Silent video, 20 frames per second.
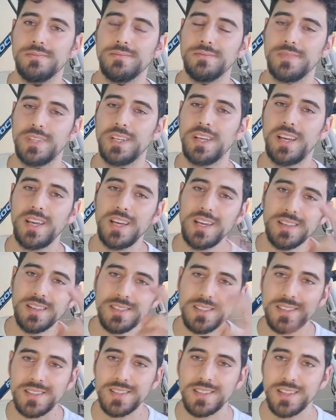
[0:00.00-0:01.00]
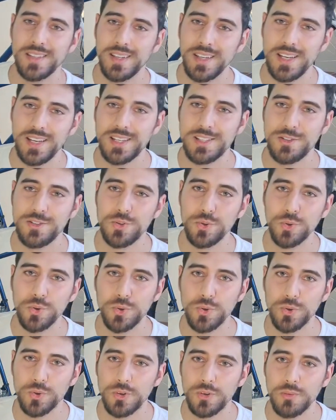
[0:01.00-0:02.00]
the hint is
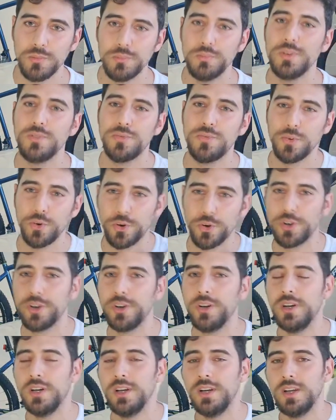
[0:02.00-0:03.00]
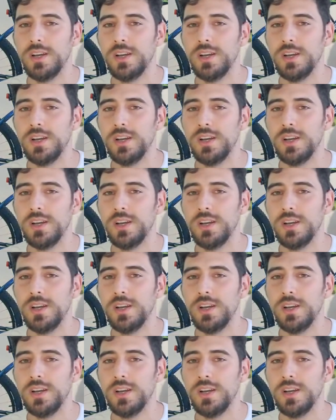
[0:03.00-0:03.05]
to, before